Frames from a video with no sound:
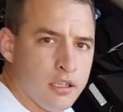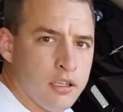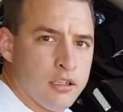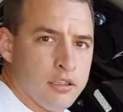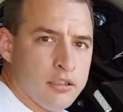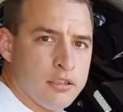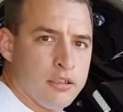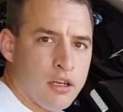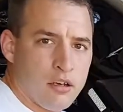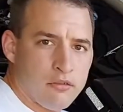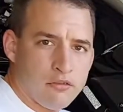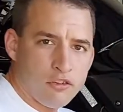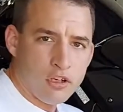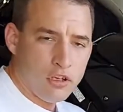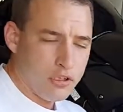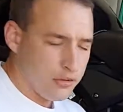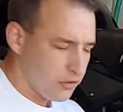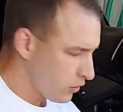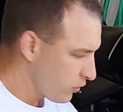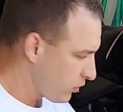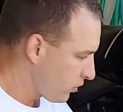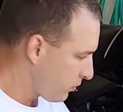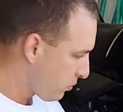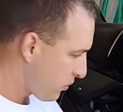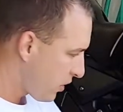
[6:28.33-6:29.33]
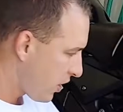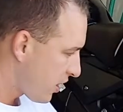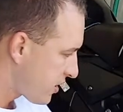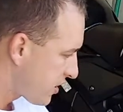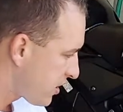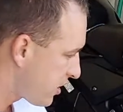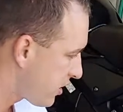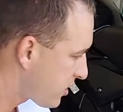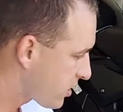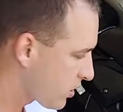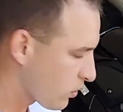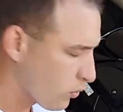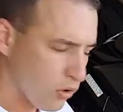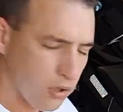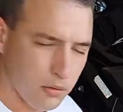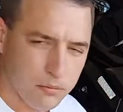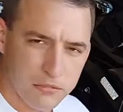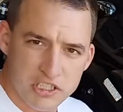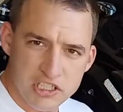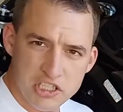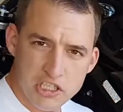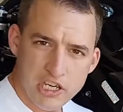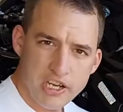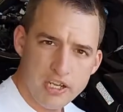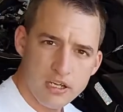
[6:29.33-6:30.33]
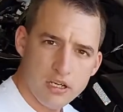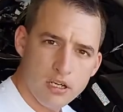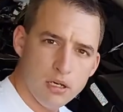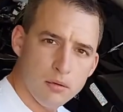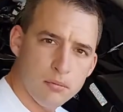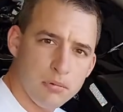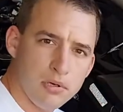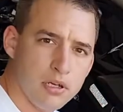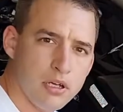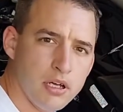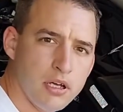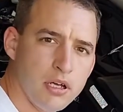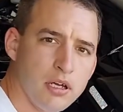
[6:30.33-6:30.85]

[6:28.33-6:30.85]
Now I've gone through the process. I warmed the chain up,